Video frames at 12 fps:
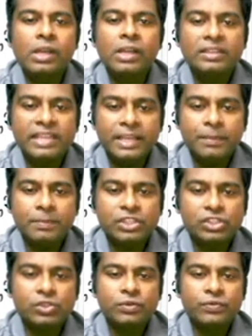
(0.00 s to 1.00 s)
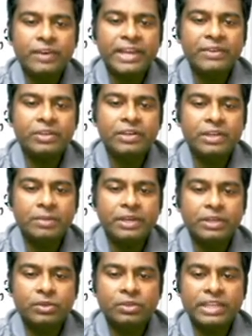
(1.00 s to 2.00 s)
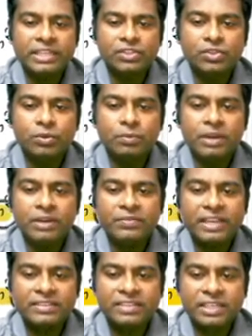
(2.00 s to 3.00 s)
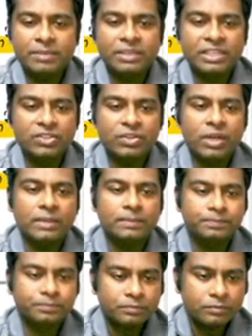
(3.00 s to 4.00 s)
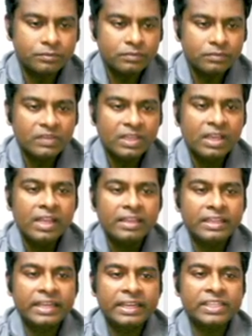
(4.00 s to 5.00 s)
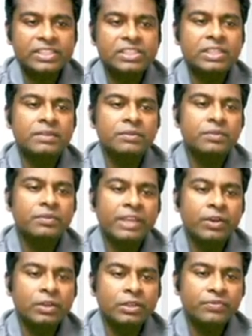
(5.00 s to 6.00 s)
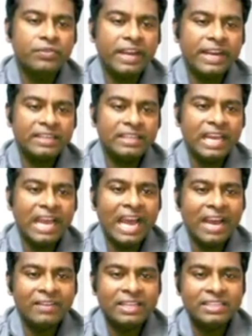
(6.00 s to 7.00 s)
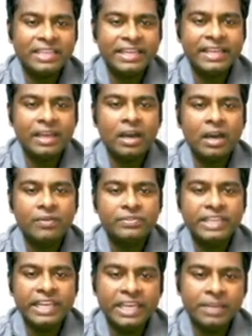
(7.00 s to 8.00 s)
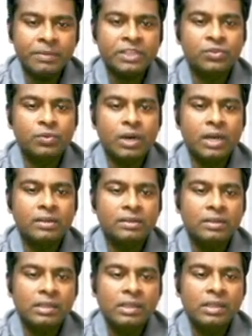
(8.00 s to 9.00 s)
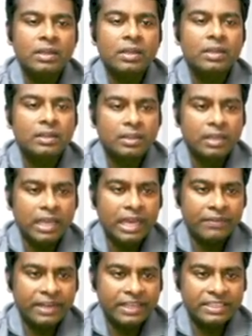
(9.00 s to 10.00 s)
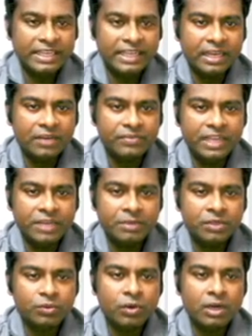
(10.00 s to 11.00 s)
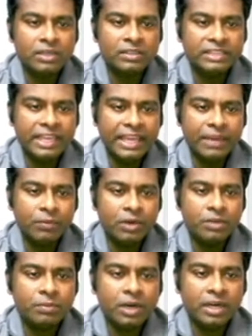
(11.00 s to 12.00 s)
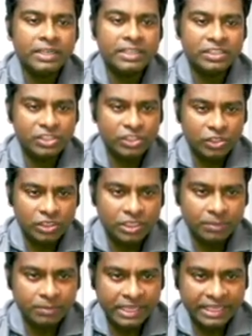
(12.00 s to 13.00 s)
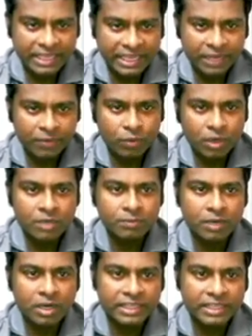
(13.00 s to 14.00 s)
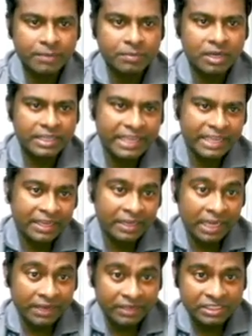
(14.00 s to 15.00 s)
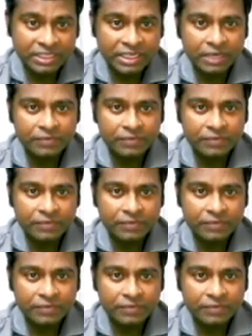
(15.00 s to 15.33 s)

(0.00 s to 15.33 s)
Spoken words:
3 plus 2, 5 divided by 2, that is 2.5 centimeter square. Then next we go to find the average area of element 1. Average area of element 1, A1 bar, it is denoted by A1 bar, average area of